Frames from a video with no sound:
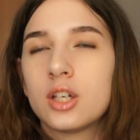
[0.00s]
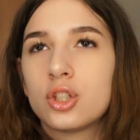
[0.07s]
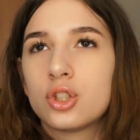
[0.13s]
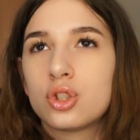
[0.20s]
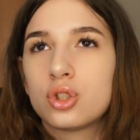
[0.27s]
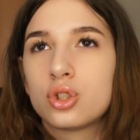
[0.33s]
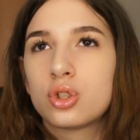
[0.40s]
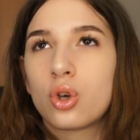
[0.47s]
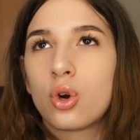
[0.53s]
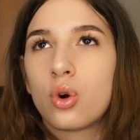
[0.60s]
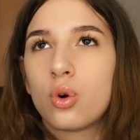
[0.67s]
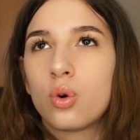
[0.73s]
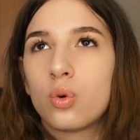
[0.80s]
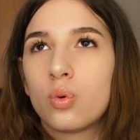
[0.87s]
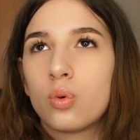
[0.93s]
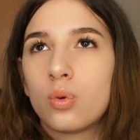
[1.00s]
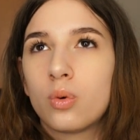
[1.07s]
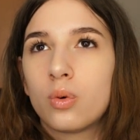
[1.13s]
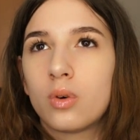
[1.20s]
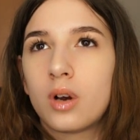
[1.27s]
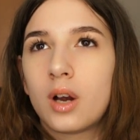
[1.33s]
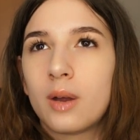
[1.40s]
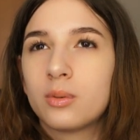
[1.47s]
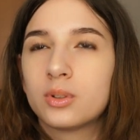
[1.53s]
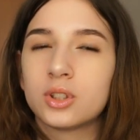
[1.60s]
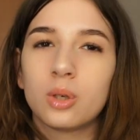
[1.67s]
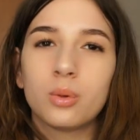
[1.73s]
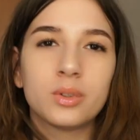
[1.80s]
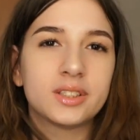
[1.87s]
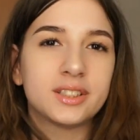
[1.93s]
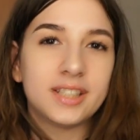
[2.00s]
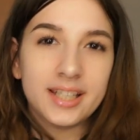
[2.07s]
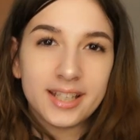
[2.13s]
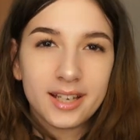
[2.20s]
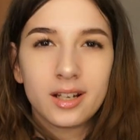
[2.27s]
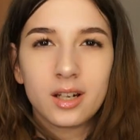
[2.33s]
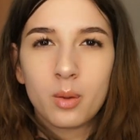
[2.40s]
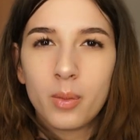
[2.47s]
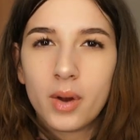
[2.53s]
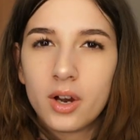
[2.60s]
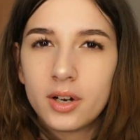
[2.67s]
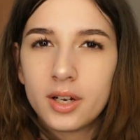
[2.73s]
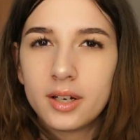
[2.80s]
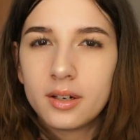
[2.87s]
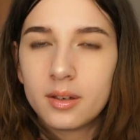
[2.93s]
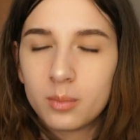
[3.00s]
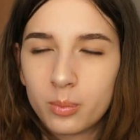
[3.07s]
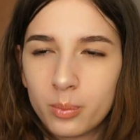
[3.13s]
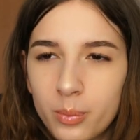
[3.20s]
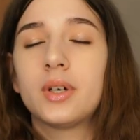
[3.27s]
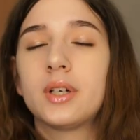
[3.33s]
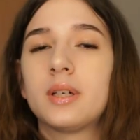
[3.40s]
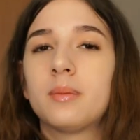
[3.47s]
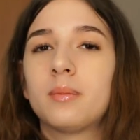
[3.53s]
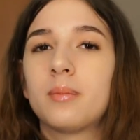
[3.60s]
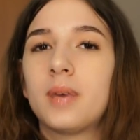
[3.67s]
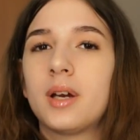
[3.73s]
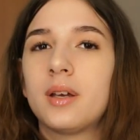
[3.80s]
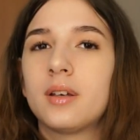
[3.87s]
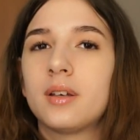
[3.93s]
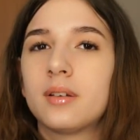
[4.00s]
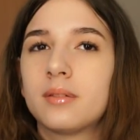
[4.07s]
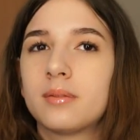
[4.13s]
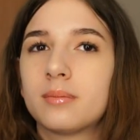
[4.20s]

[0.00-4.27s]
So I was always thinking about it, but my